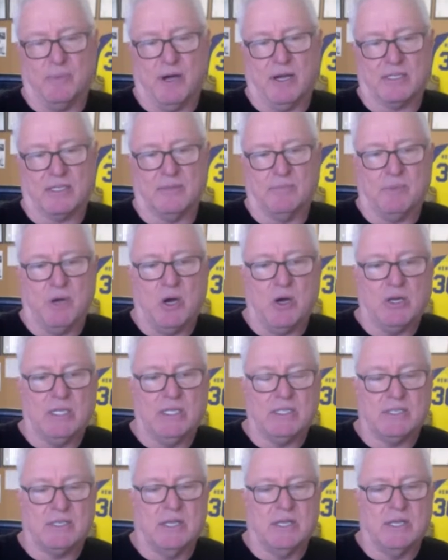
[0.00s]
Box
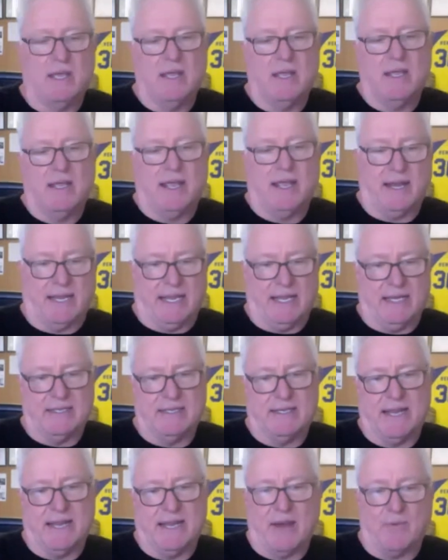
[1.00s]
Components. And again,
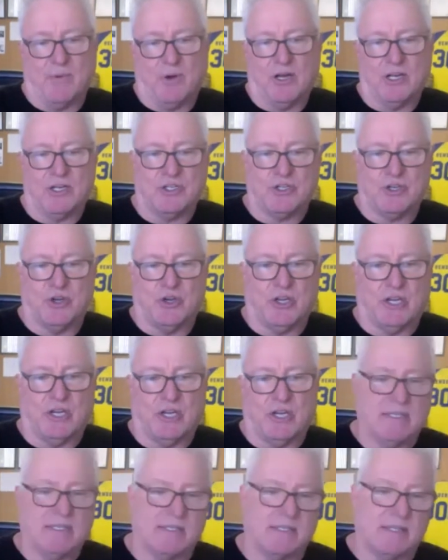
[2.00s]
today we're going to show you
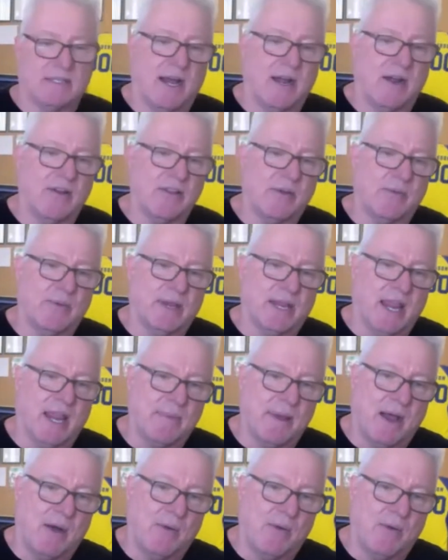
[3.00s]
guys the tire that we
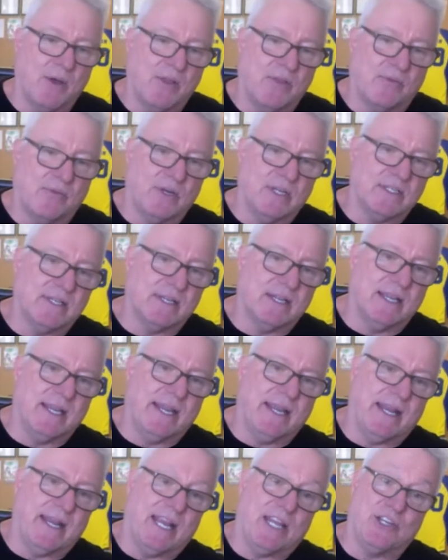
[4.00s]
came out with
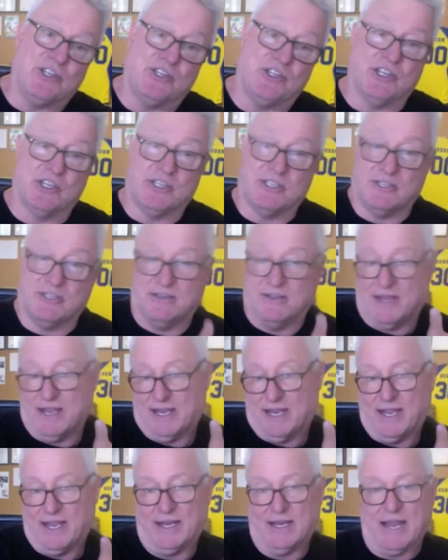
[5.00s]
recently, and they just,
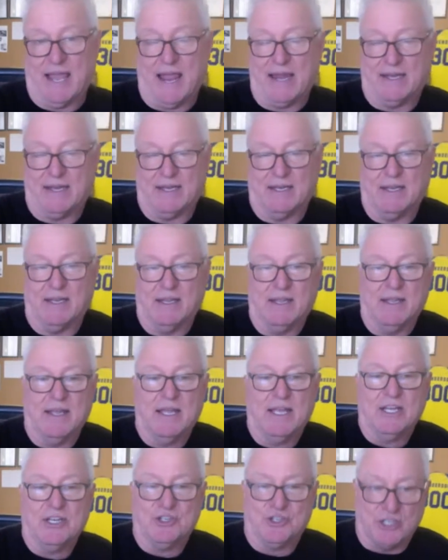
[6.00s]
again, landed
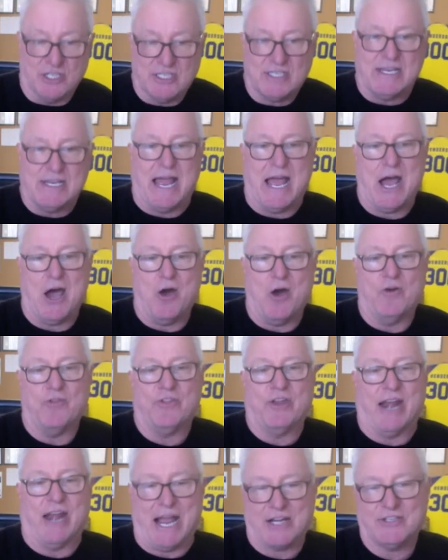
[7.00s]
just now.
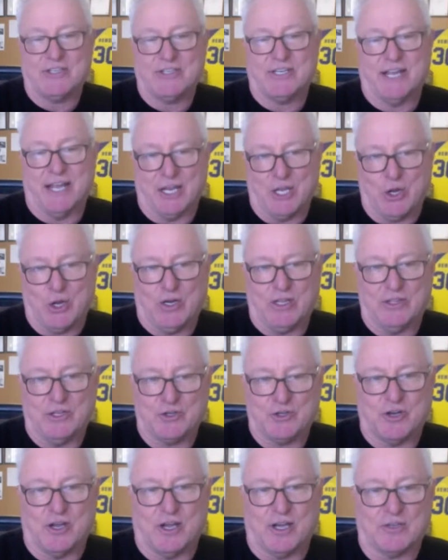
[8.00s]
They're actually unloading the
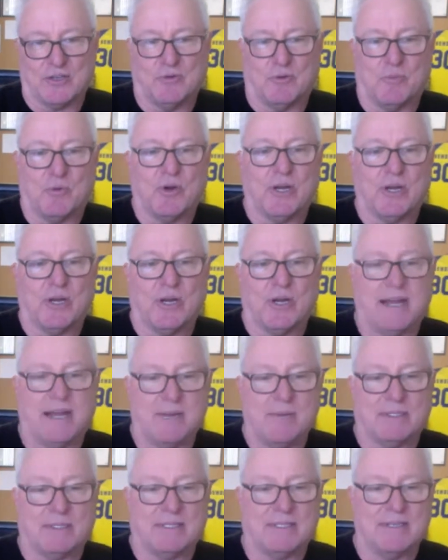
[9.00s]
truck. So we're pretty excited
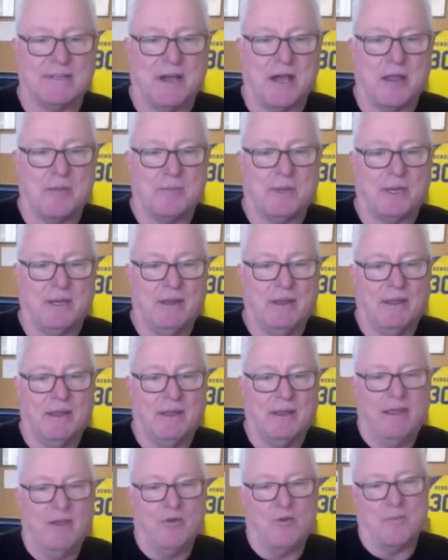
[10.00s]
about the timing.
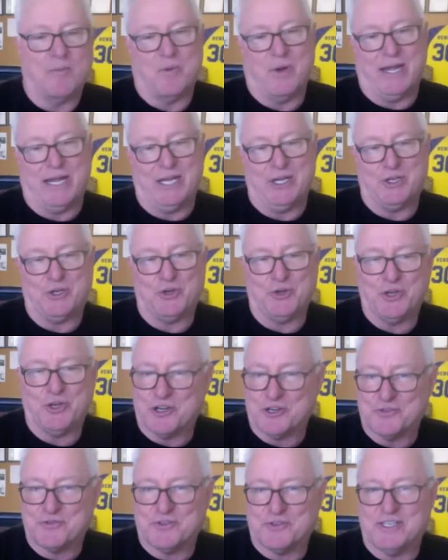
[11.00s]
We've been waiting 2
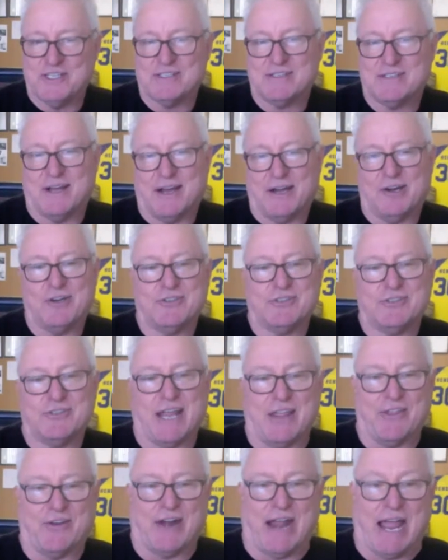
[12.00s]
years for these tires,
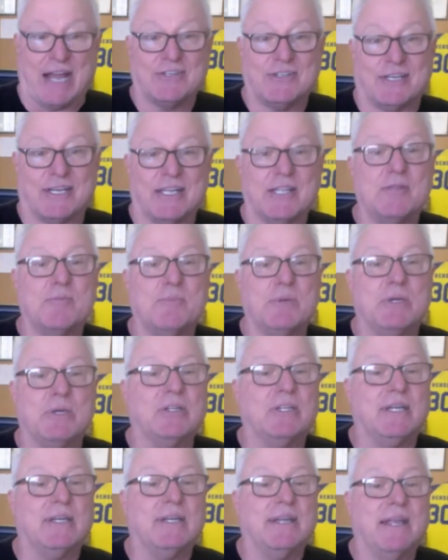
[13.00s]
and they're actually in the
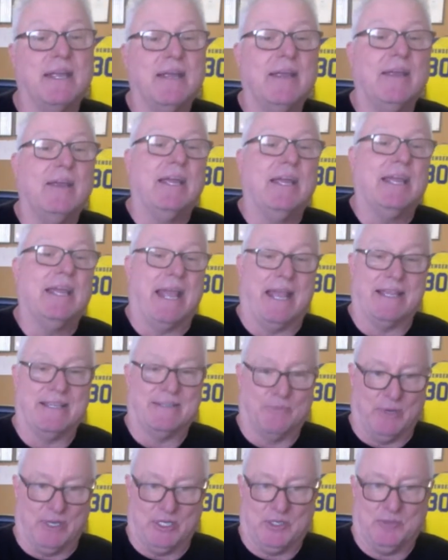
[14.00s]
building
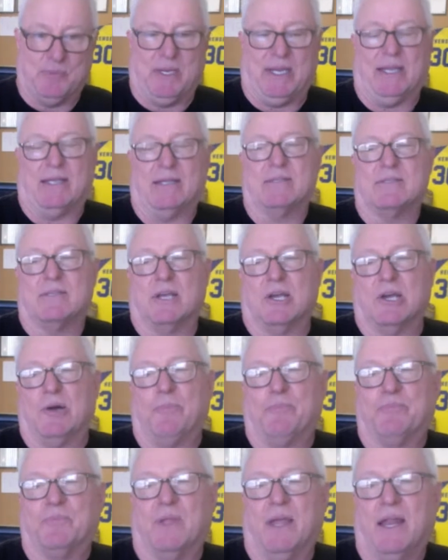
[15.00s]
as we speak.
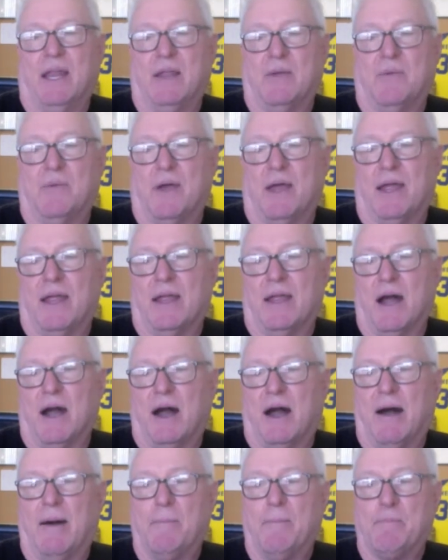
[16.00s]
So anyway,
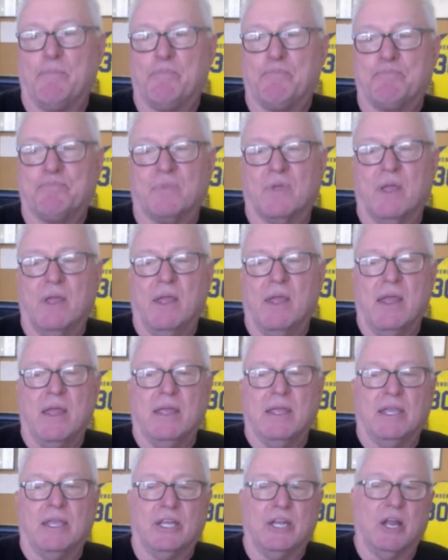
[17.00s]

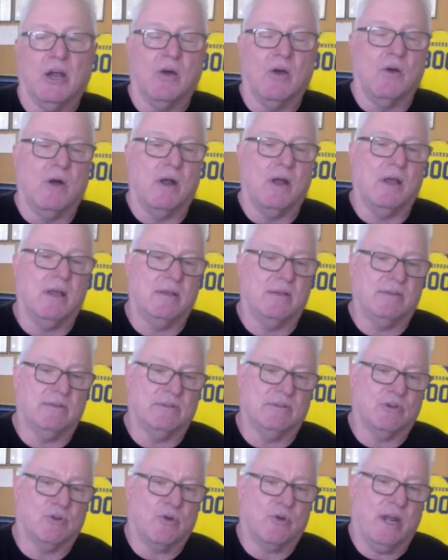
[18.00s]
you know,
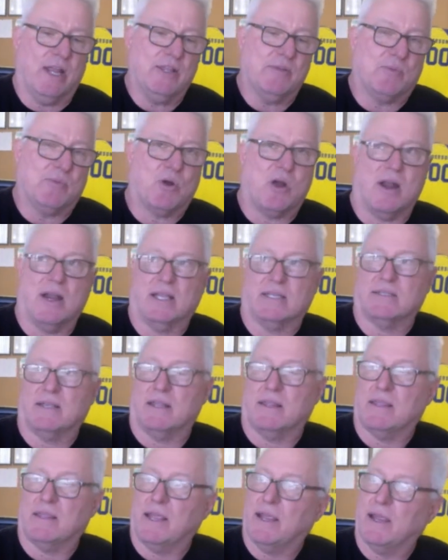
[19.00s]
creating the products,
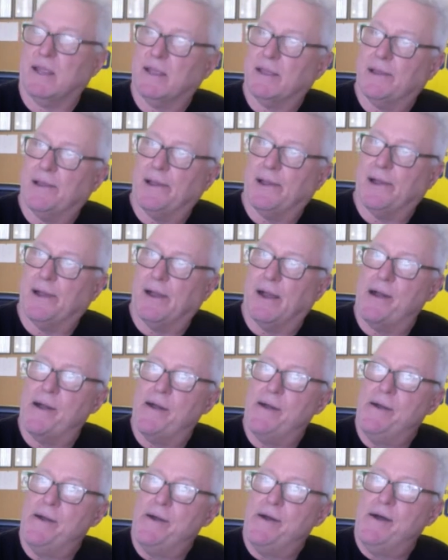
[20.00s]
I think,
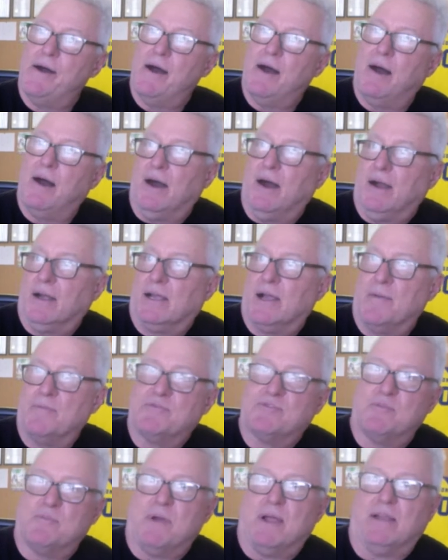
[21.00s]

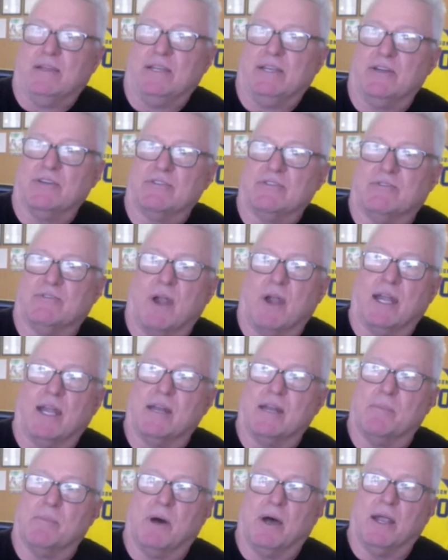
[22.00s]
comes from my years of
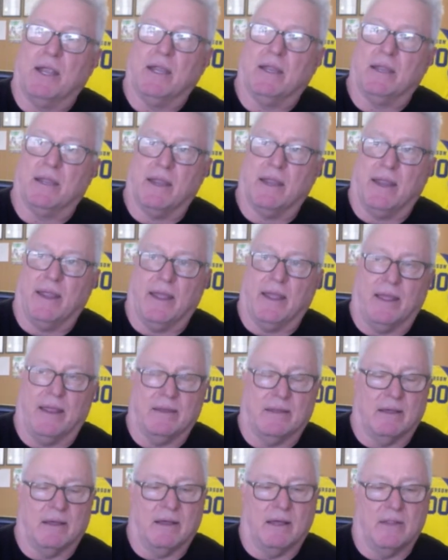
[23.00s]
riding the bike.
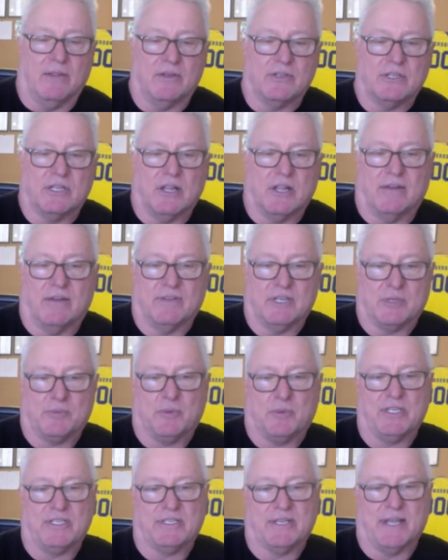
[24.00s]
And there's a lot of
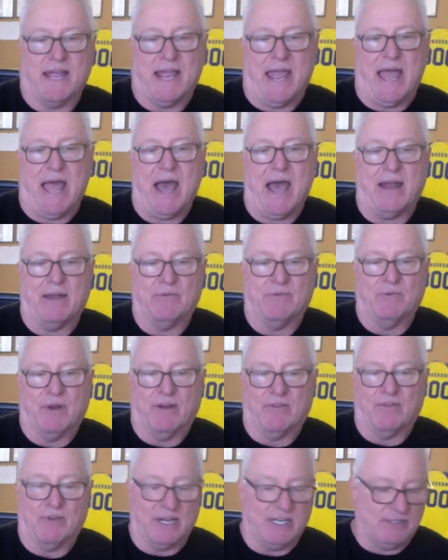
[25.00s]
experiences I had
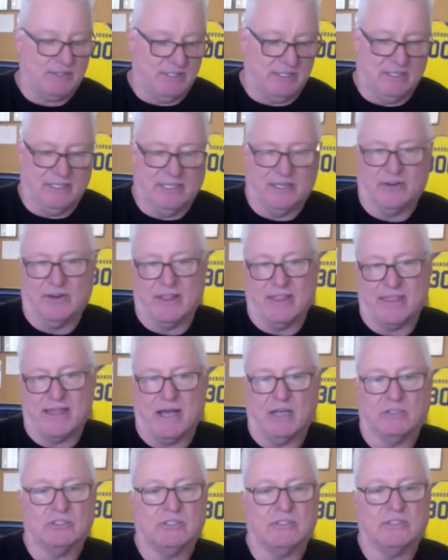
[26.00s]
where I raced literally
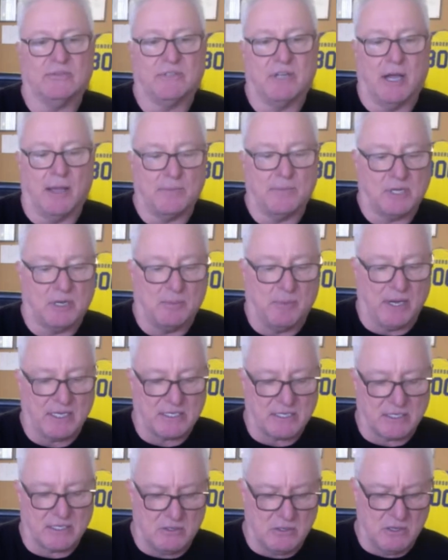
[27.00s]
thousands of times on a
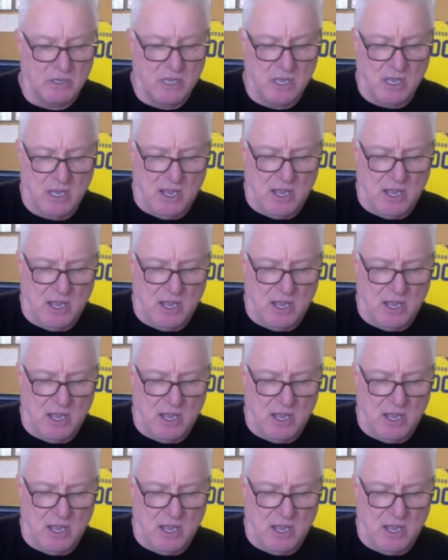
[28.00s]
bicycle.